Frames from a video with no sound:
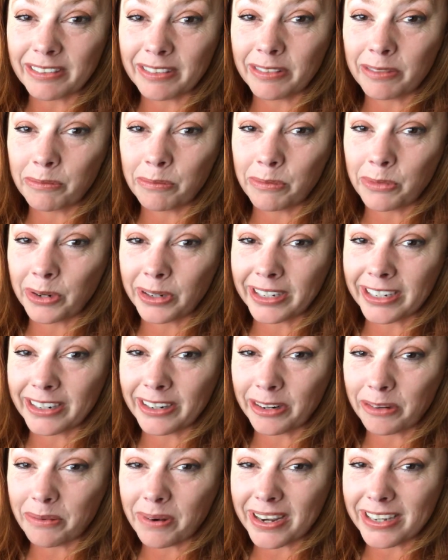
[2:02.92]
and working
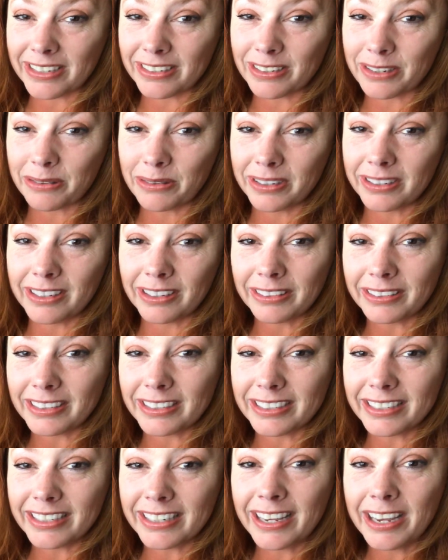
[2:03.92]
her way into
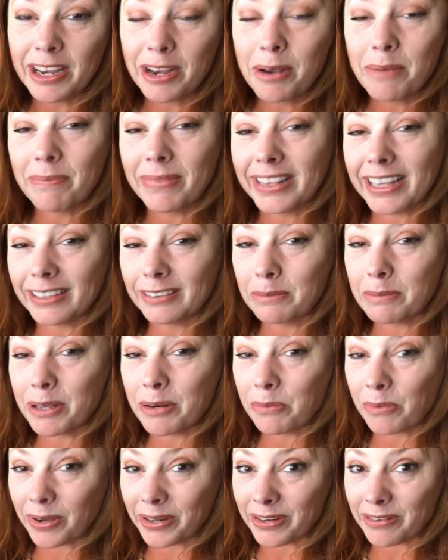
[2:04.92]
adulthood. But that's
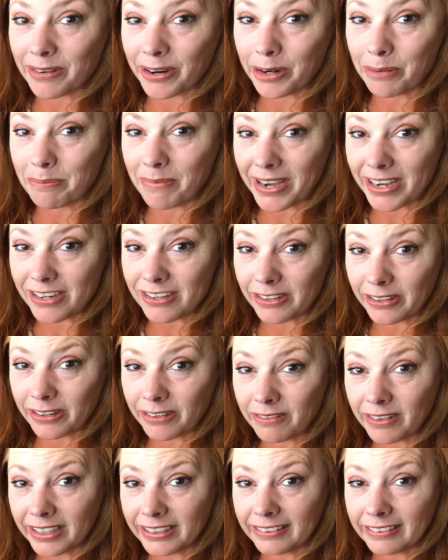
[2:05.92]
been one of our major
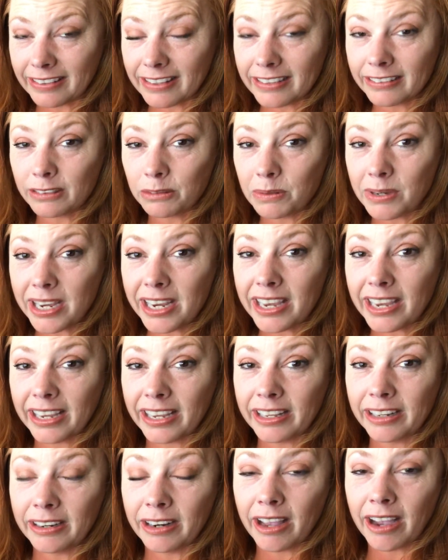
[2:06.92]
events this week,
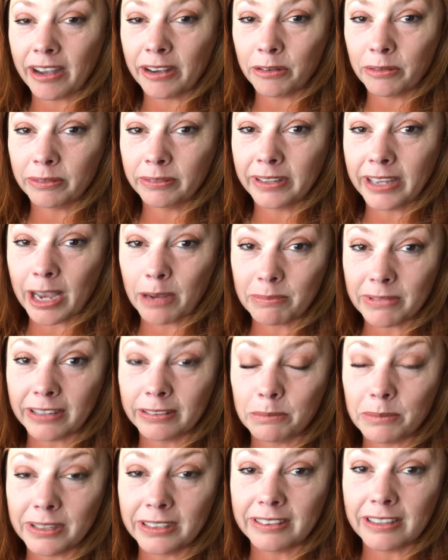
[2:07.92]
and kept
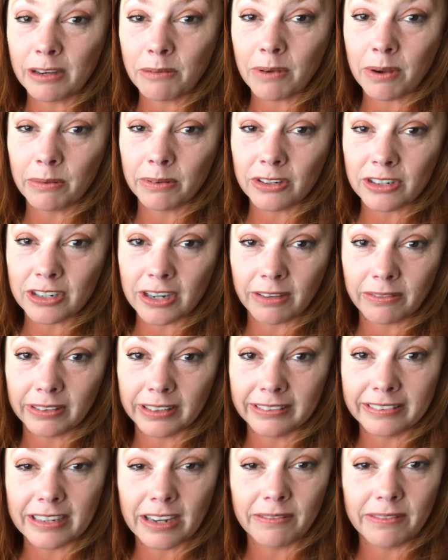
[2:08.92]
us busy. We were
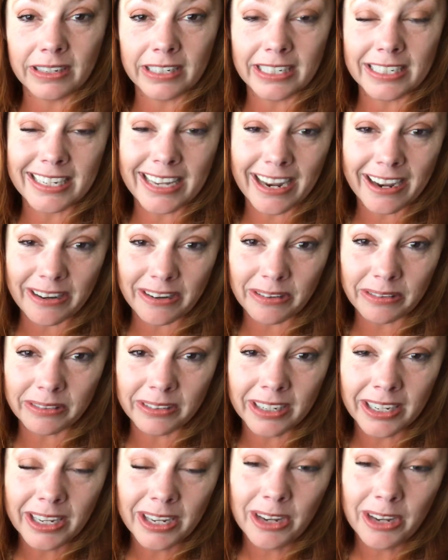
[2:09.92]
shuffling stuff into town.